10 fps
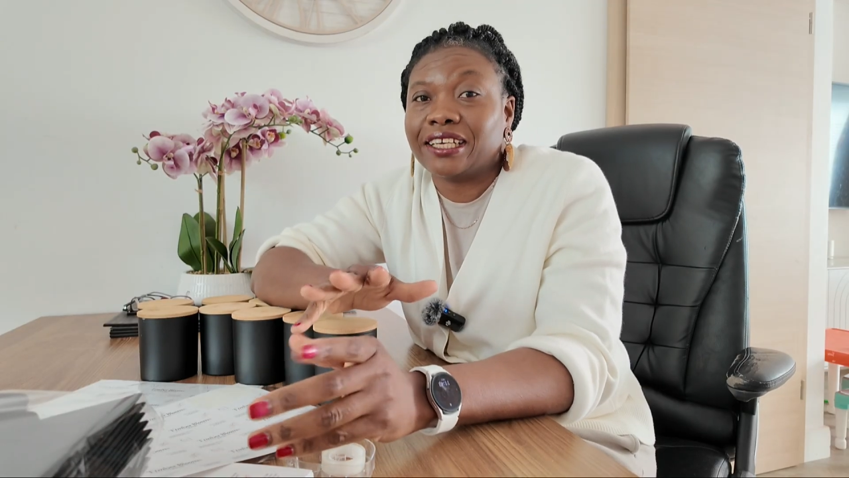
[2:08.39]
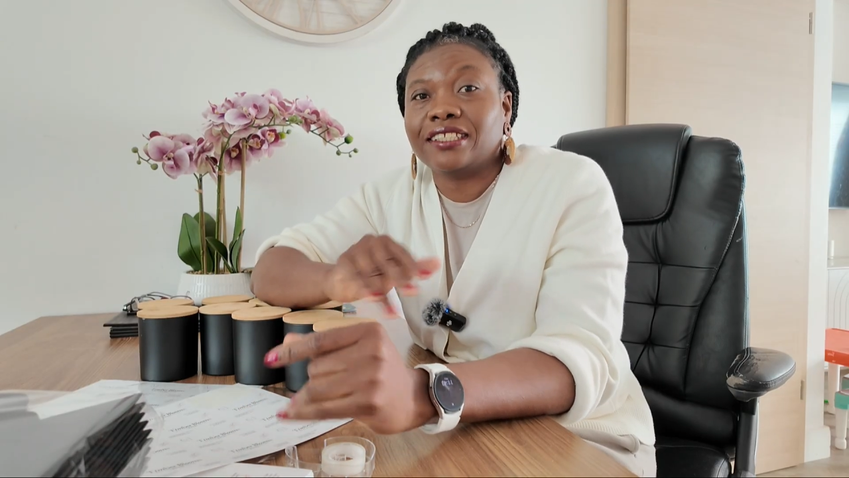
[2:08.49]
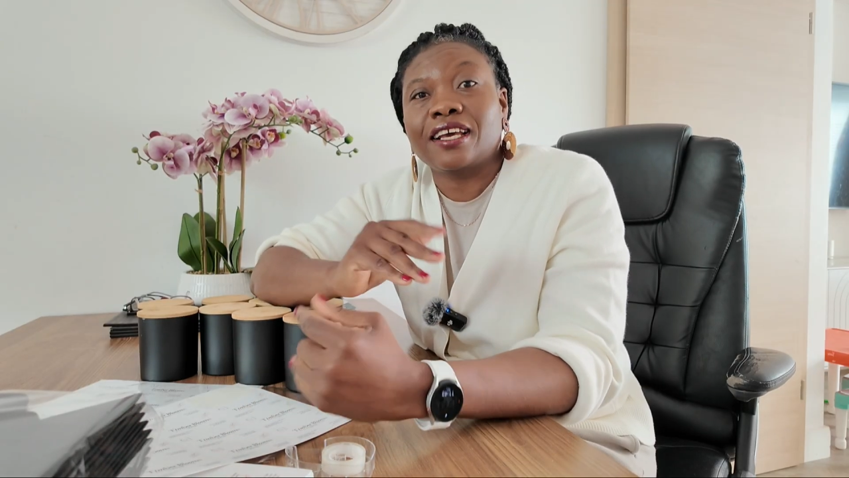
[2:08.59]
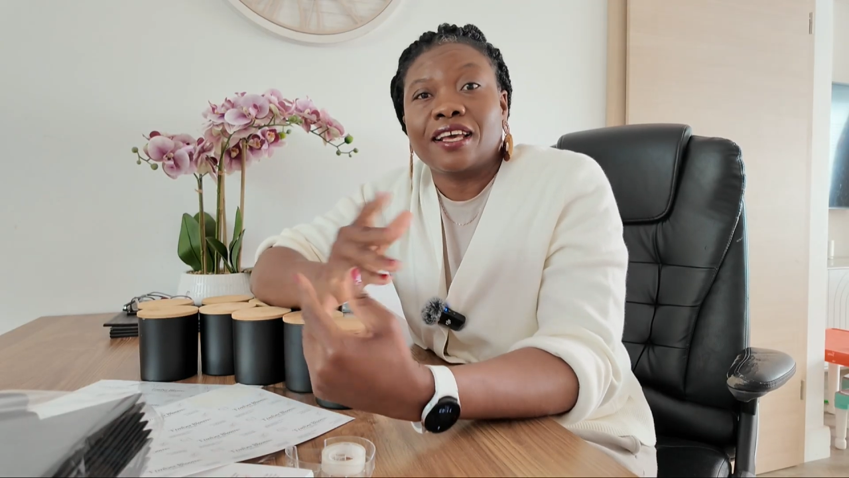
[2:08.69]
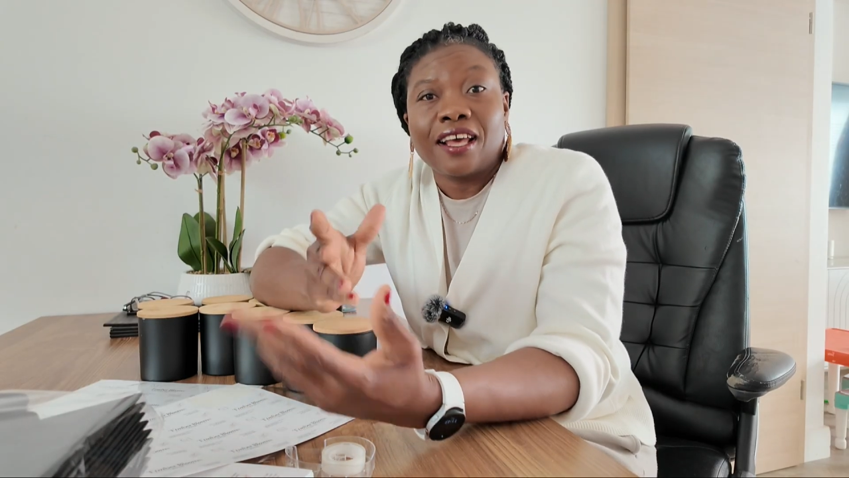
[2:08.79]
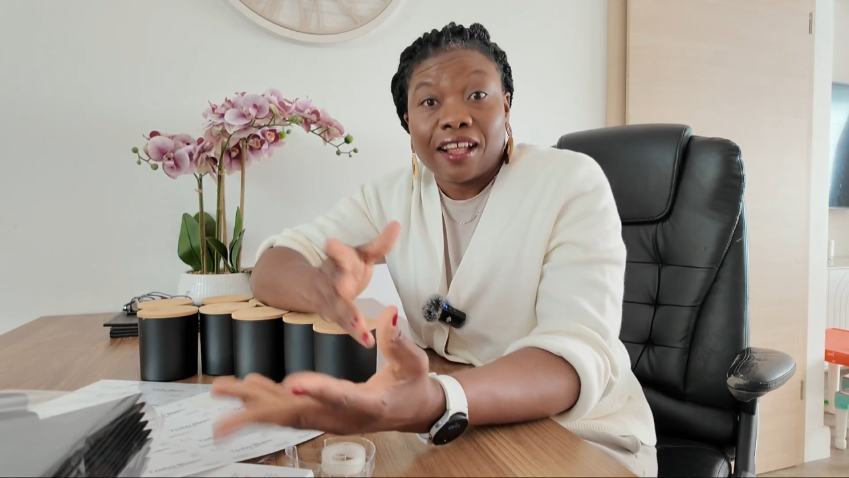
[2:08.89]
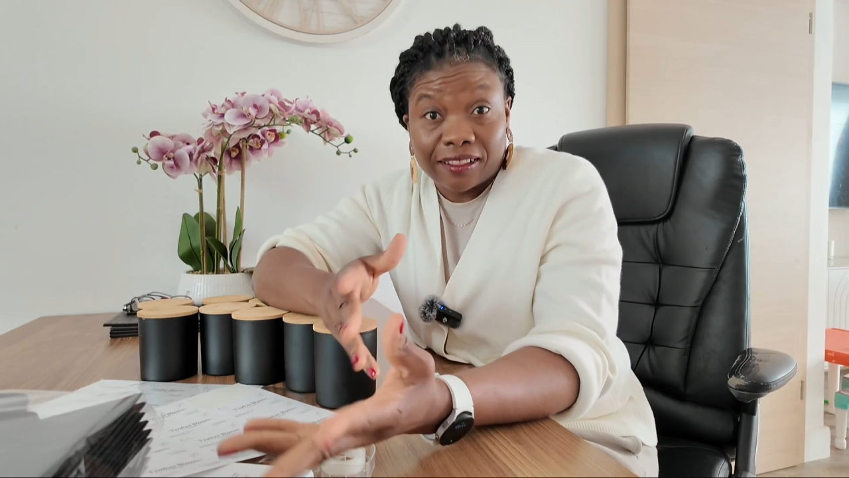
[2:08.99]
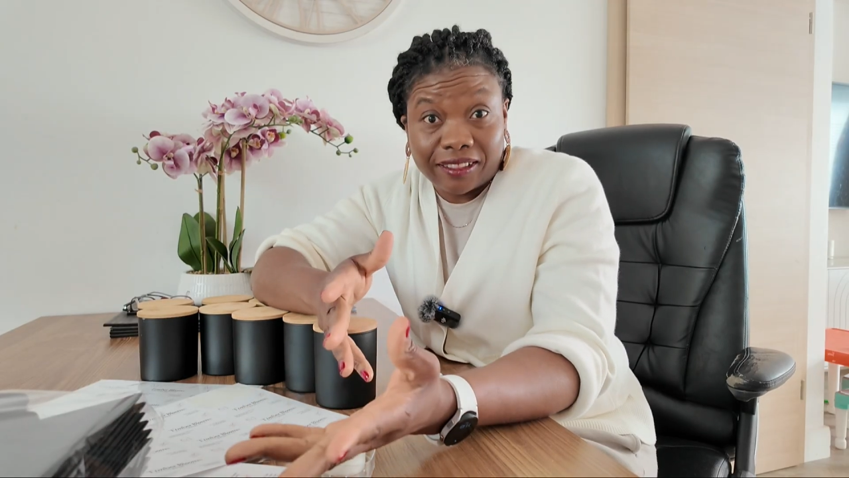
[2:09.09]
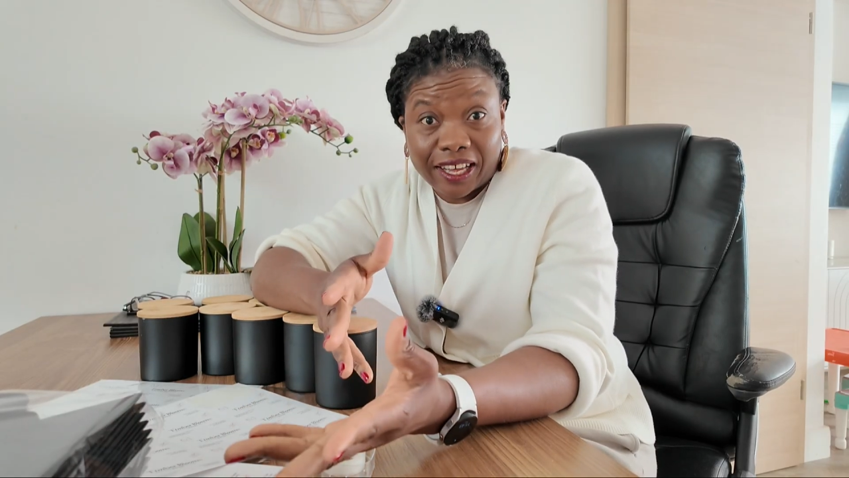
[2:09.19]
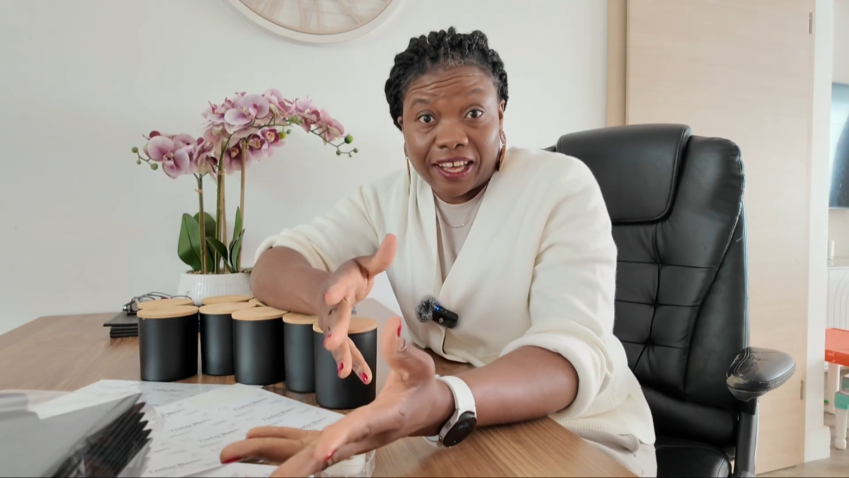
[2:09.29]
it,
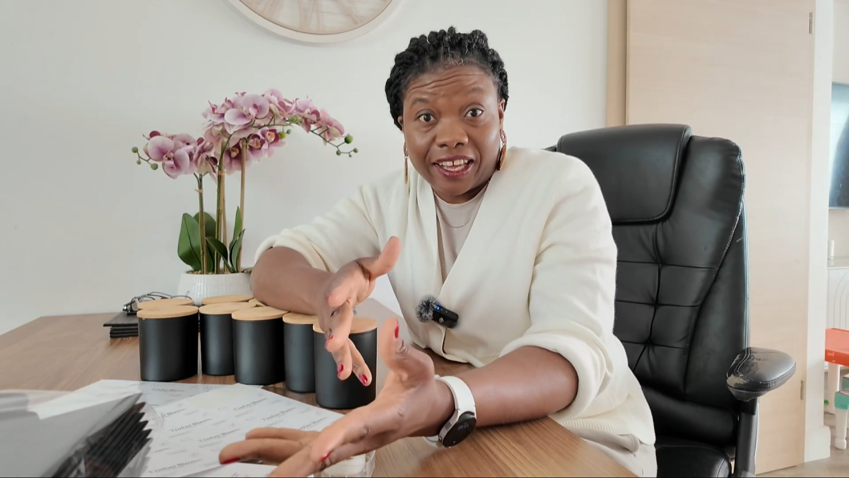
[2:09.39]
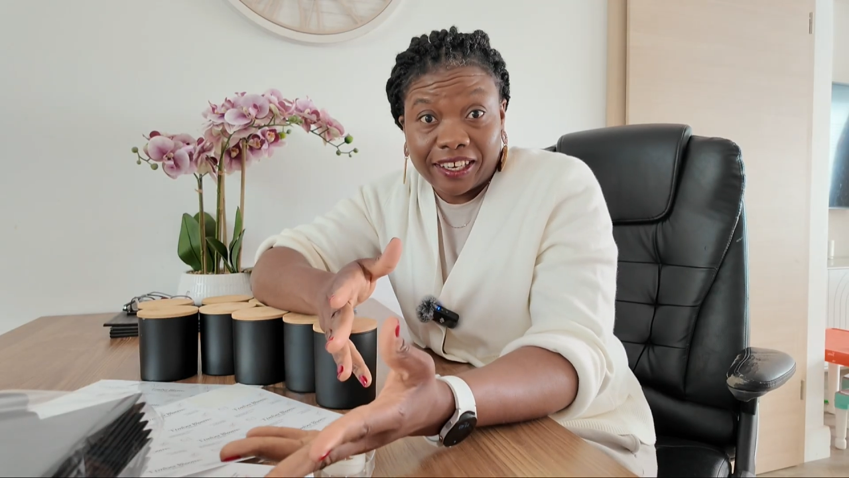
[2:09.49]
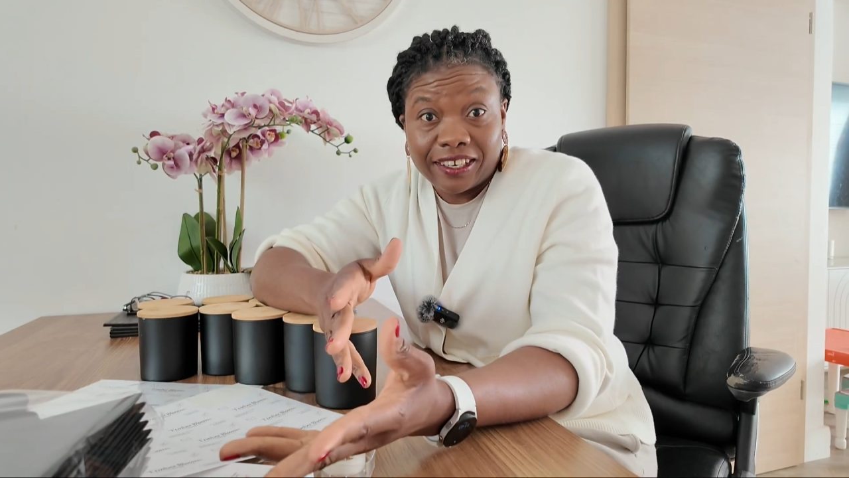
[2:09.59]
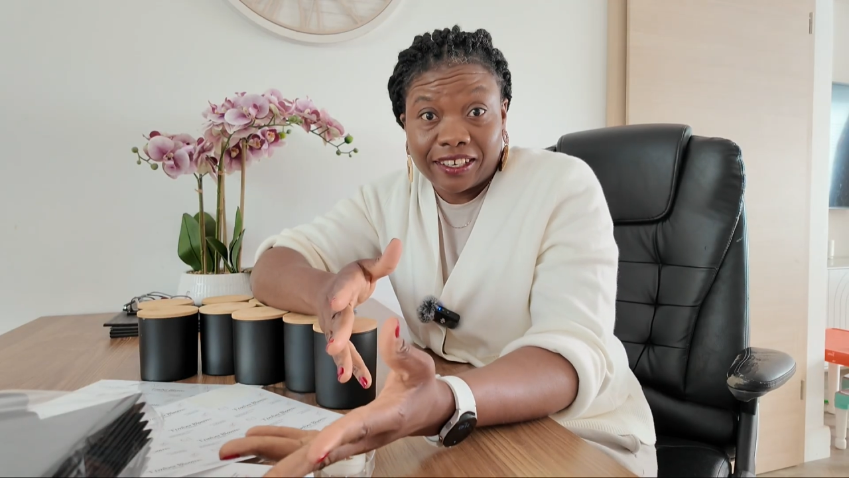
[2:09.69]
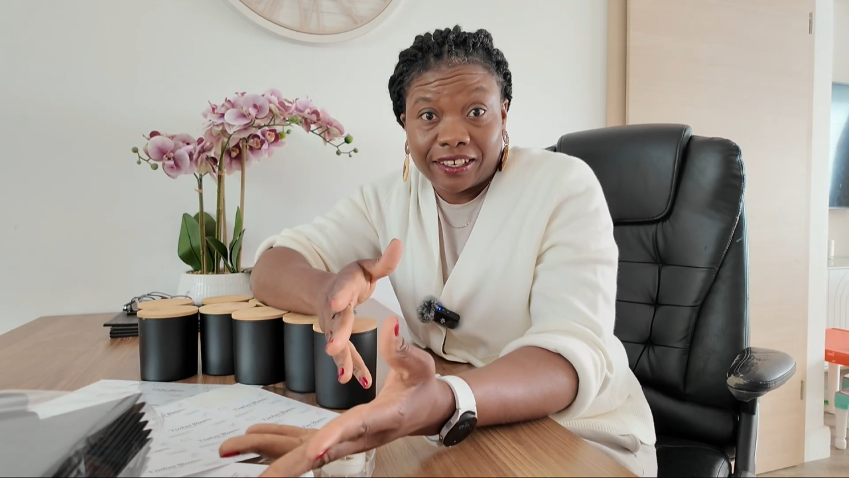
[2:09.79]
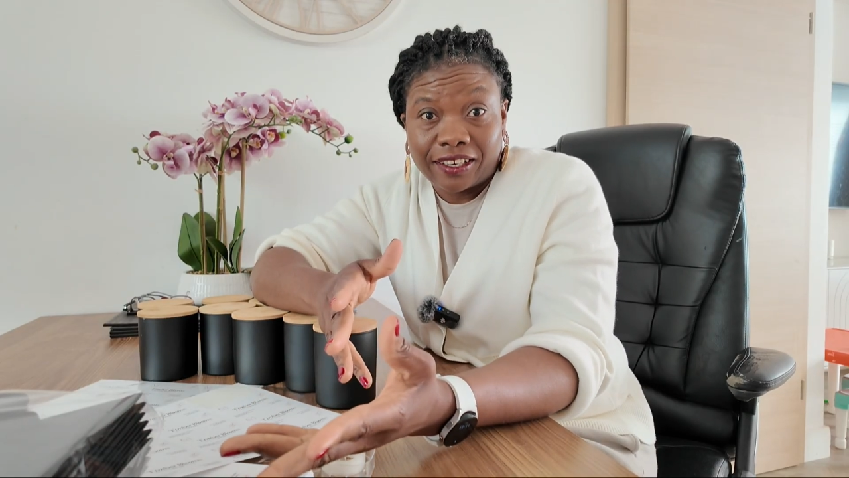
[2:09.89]
and then